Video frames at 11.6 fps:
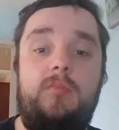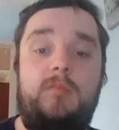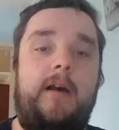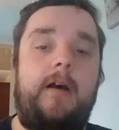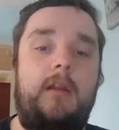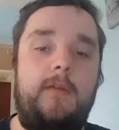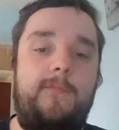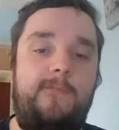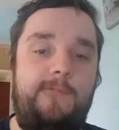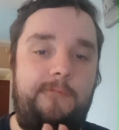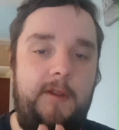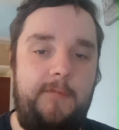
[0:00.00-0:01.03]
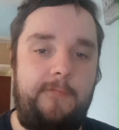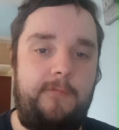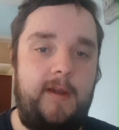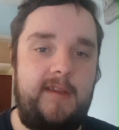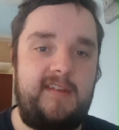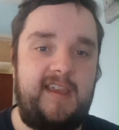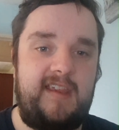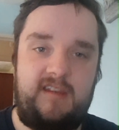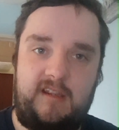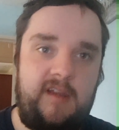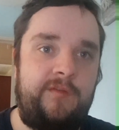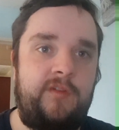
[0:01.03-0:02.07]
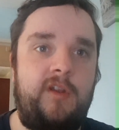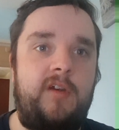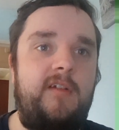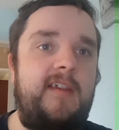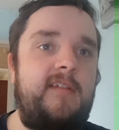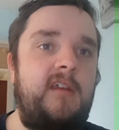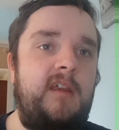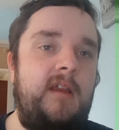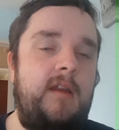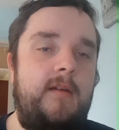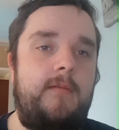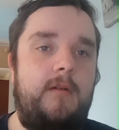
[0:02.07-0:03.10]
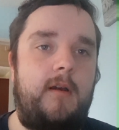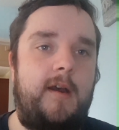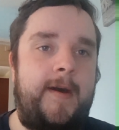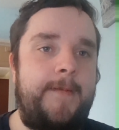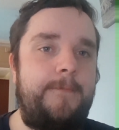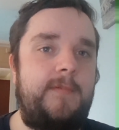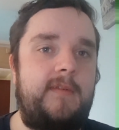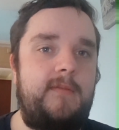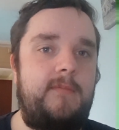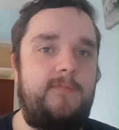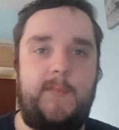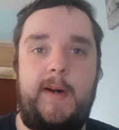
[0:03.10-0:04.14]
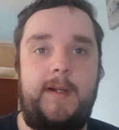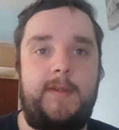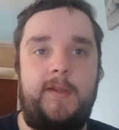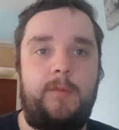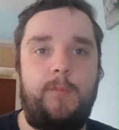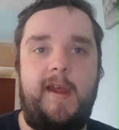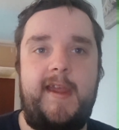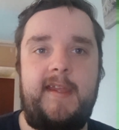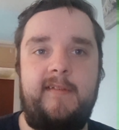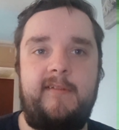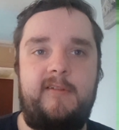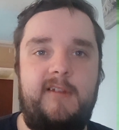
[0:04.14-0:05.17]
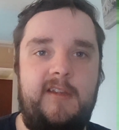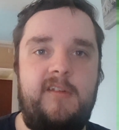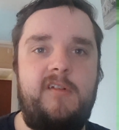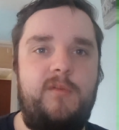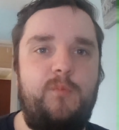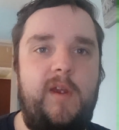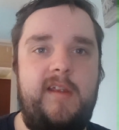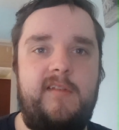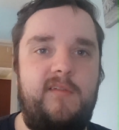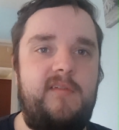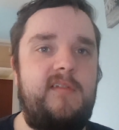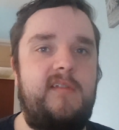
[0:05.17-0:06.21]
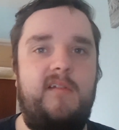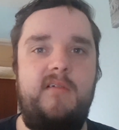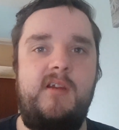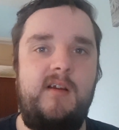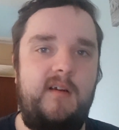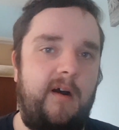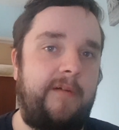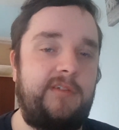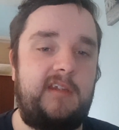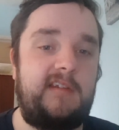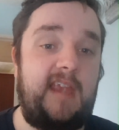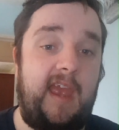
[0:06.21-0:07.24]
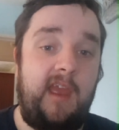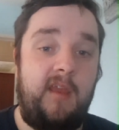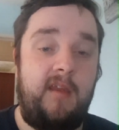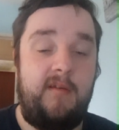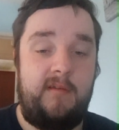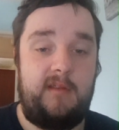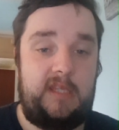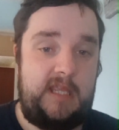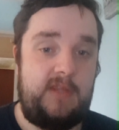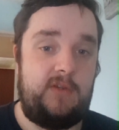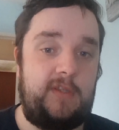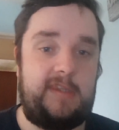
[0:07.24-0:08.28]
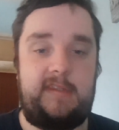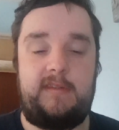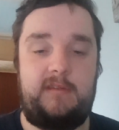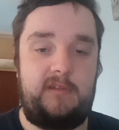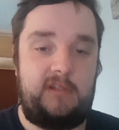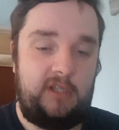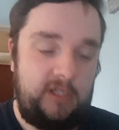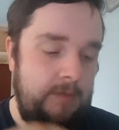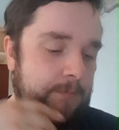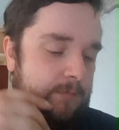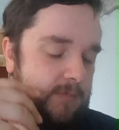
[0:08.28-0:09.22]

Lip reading: the fifth way to get a hundo is by doing raids. It's a good way to obviously get to um,